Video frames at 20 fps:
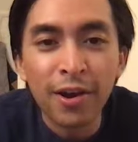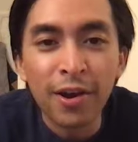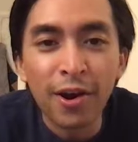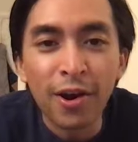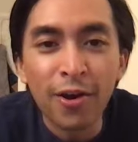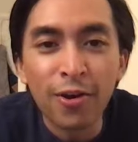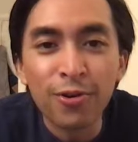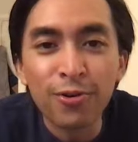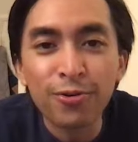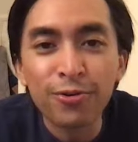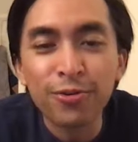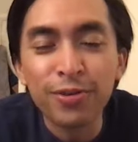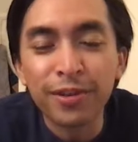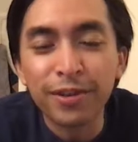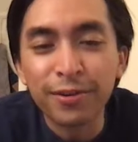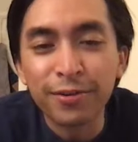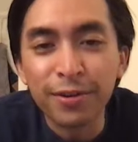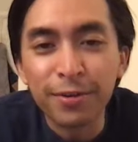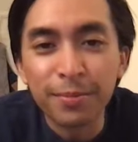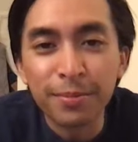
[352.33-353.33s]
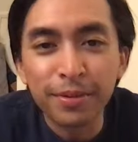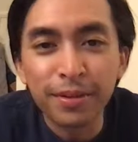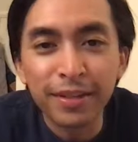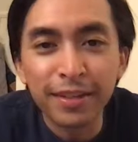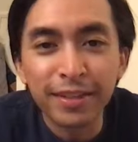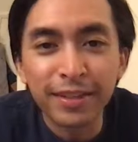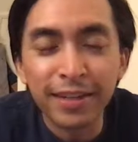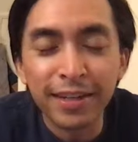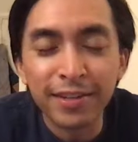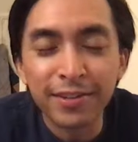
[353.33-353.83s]
Oh, the
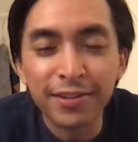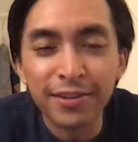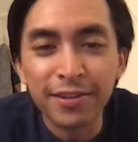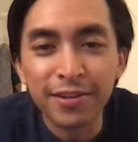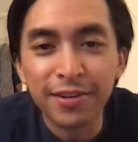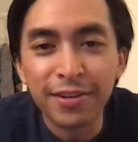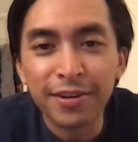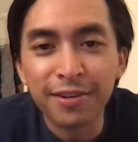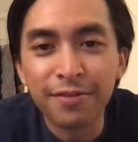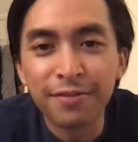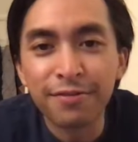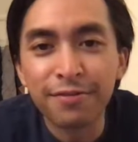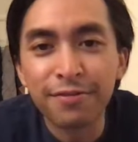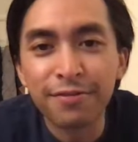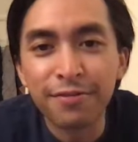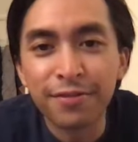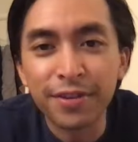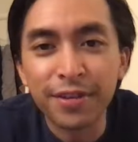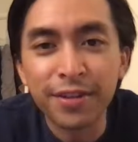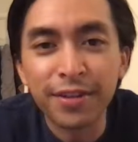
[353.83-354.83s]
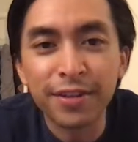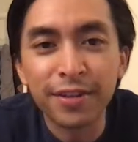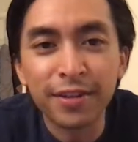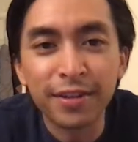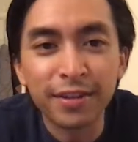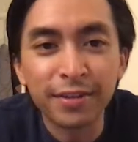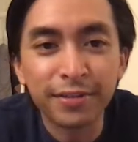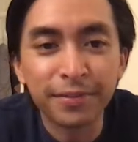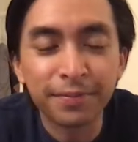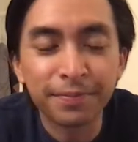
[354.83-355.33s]
crippling nature of fear.